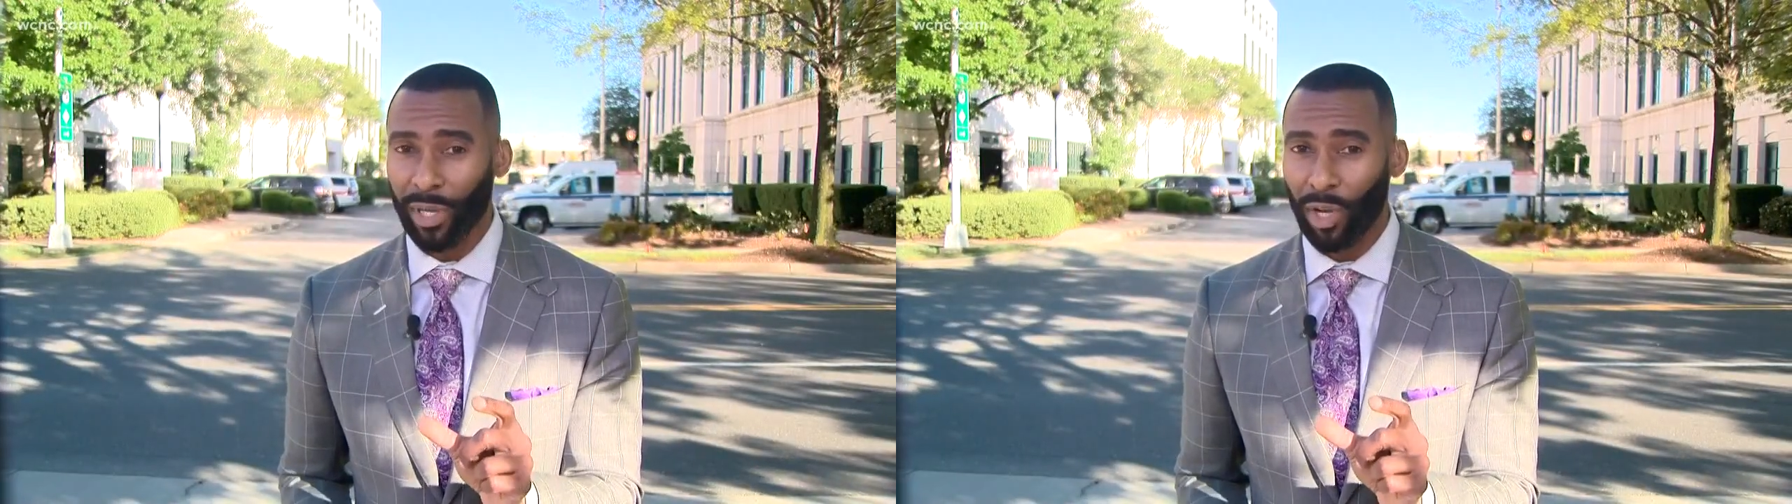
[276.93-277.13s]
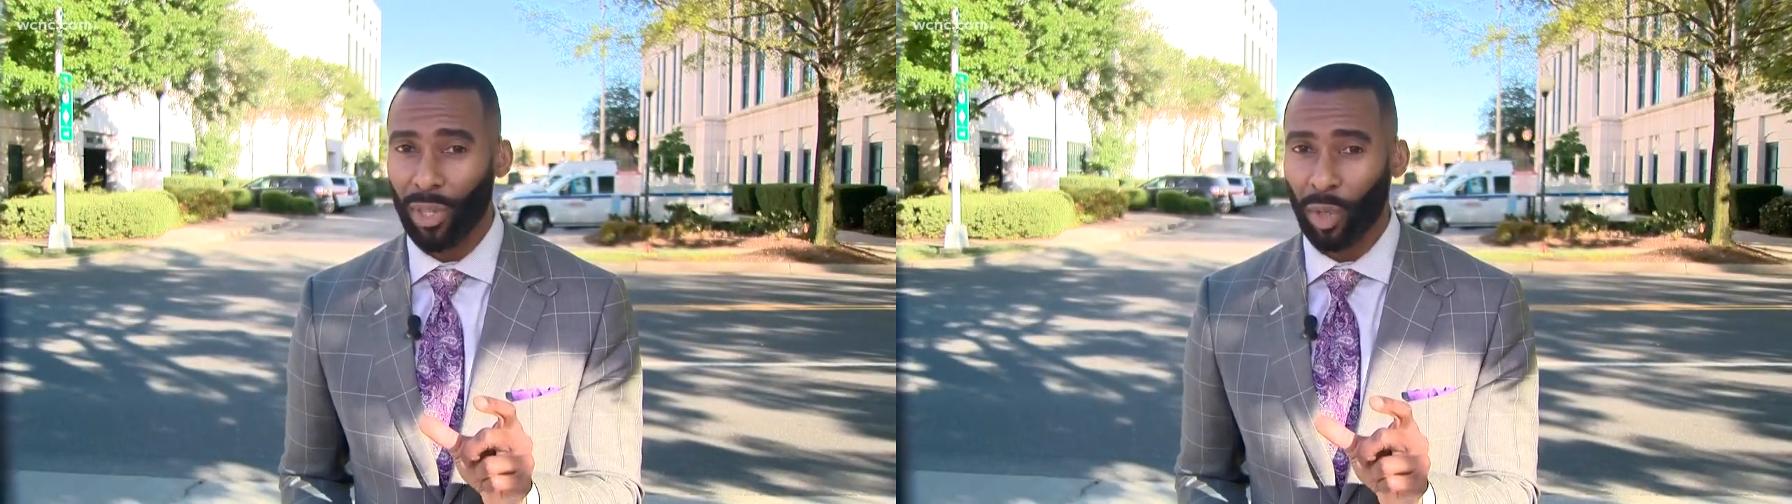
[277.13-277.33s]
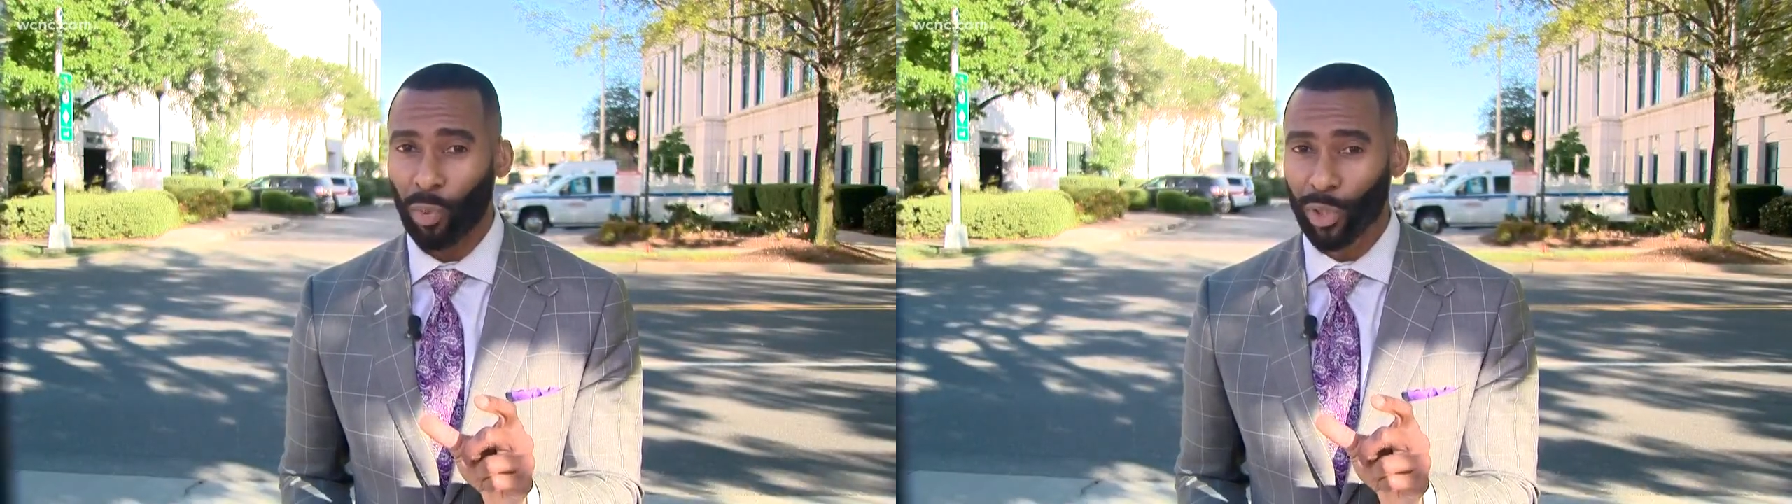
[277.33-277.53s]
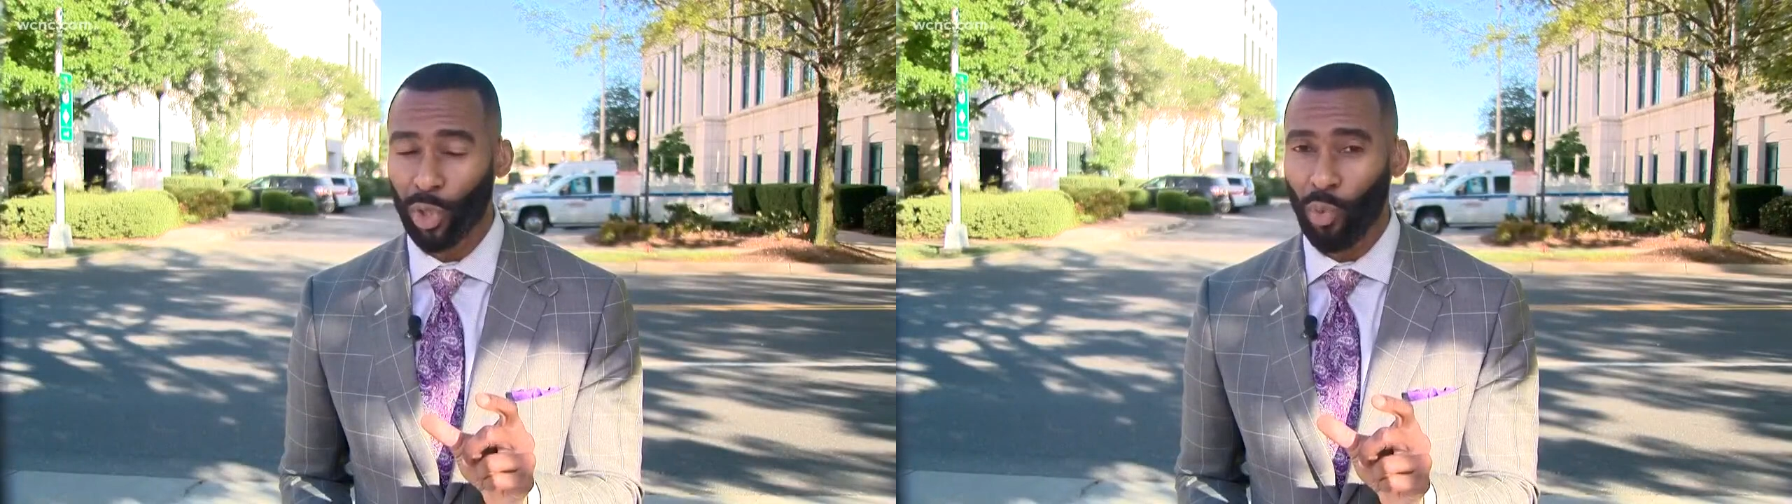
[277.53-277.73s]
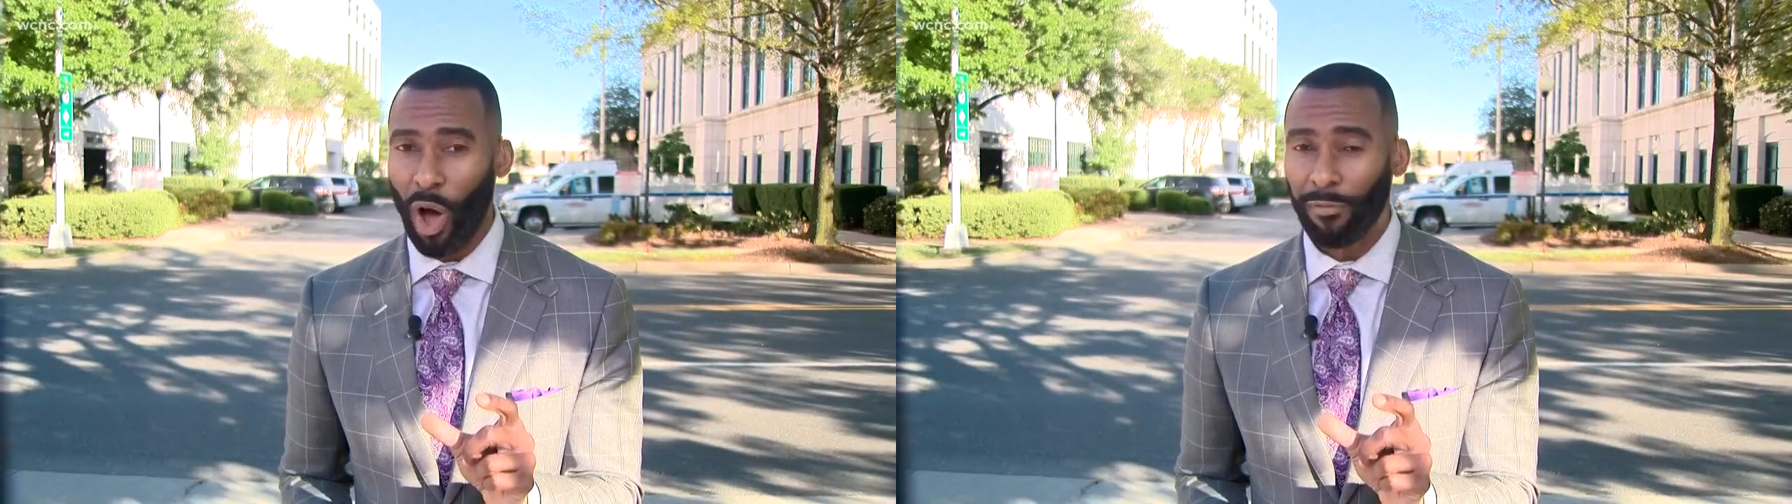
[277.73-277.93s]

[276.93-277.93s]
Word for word: We know there were two